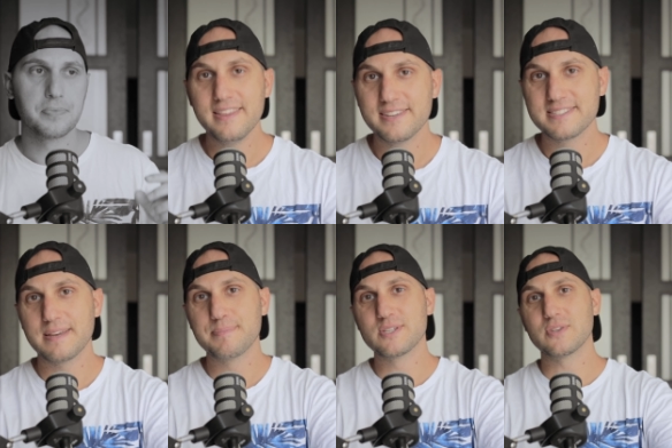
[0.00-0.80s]
In this
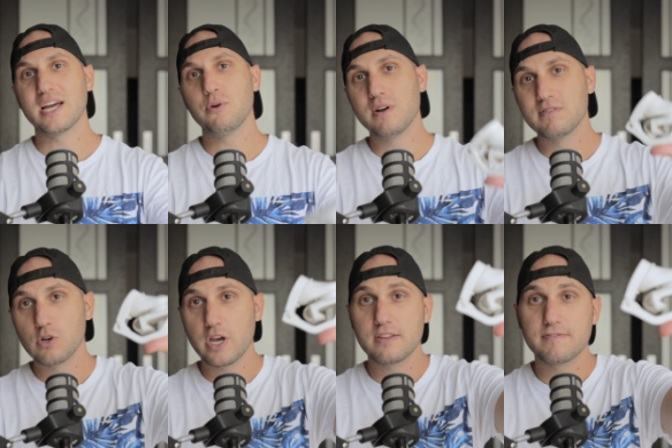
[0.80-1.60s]
episode I will
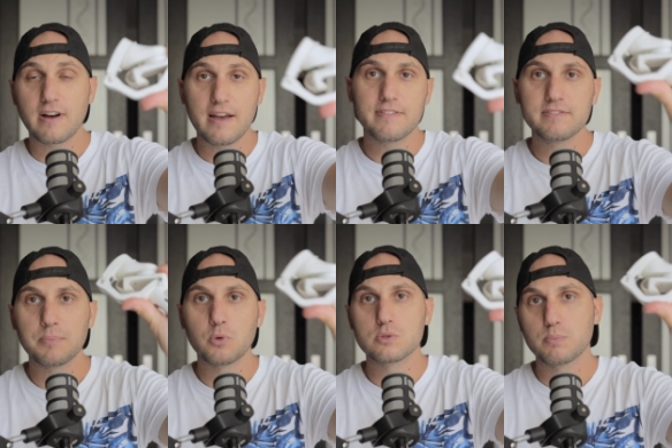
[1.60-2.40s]
evaluate 5 of
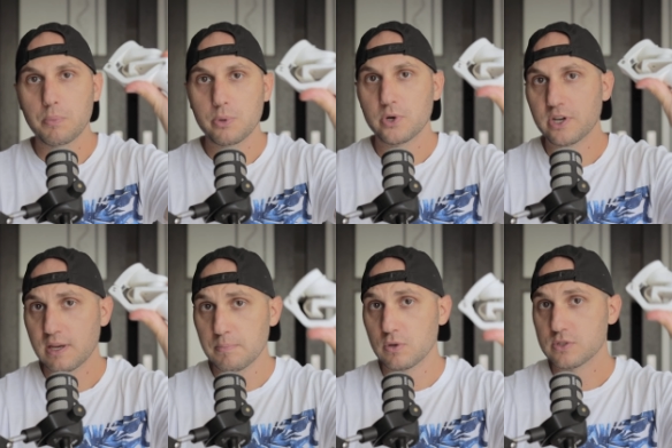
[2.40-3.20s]
the most popular
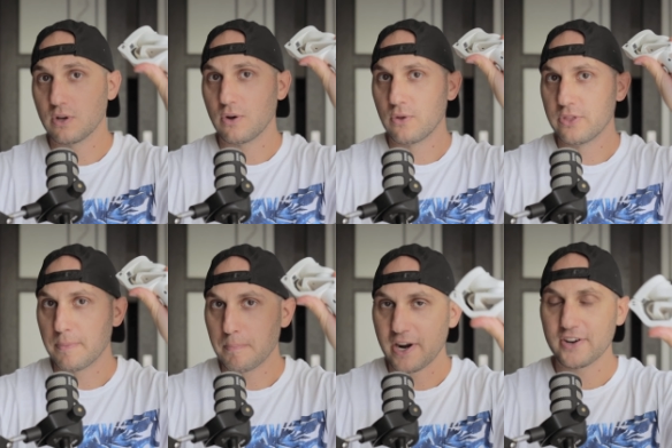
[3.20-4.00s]
gimbals on
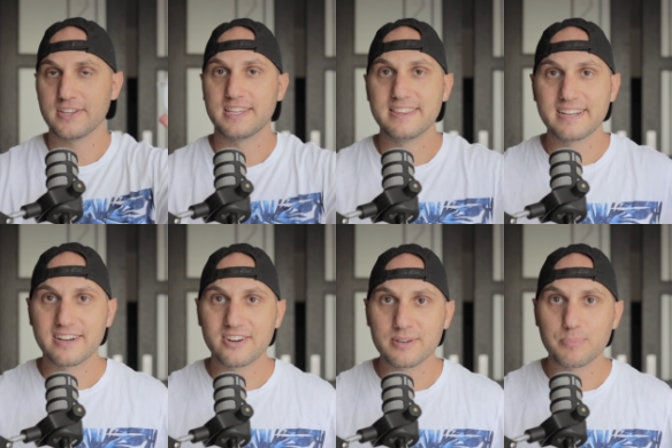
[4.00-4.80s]
the market at the
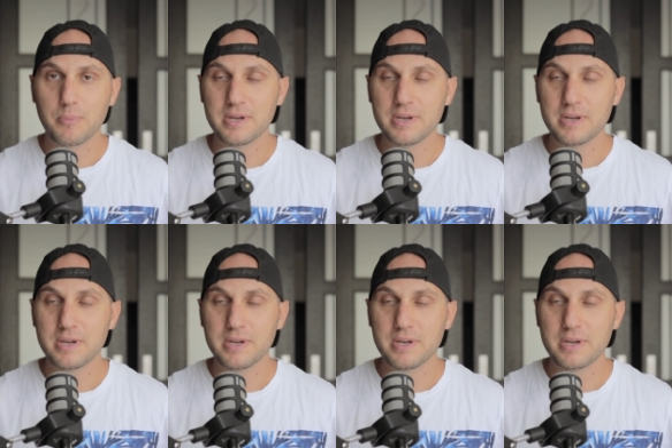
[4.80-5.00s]
current